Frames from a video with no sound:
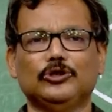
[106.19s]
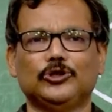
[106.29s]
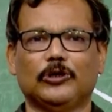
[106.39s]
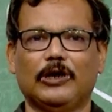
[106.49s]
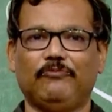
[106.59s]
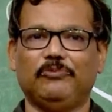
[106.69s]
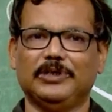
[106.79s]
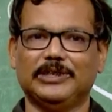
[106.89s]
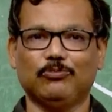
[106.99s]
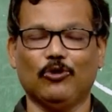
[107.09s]
Shown up.
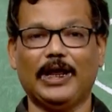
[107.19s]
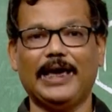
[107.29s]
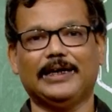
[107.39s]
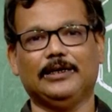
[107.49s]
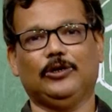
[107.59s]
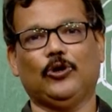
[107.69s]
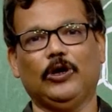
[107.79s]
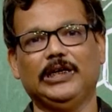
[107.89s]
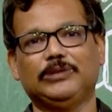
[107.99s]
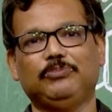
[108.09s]
It's more like
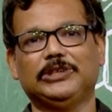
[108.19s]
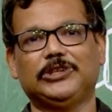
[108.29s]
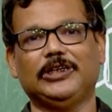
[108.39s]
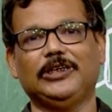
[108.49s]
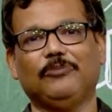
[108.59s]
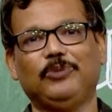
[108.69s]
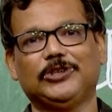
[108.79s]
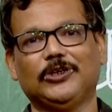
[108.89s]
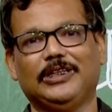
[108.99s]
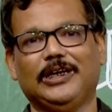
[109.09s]
Kohli's picture here,
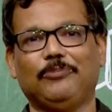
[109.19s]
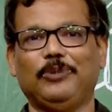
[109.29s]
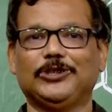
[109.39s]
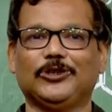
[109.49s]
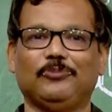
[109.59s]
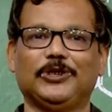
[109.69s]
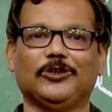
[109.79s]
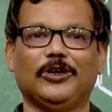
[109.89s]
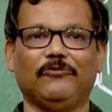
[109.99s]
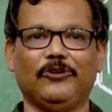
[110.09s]
picture there, picture,
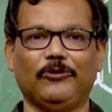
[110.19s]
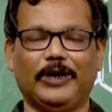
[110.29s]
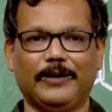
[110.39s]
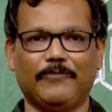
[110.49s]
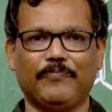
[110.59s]
picture everywhere.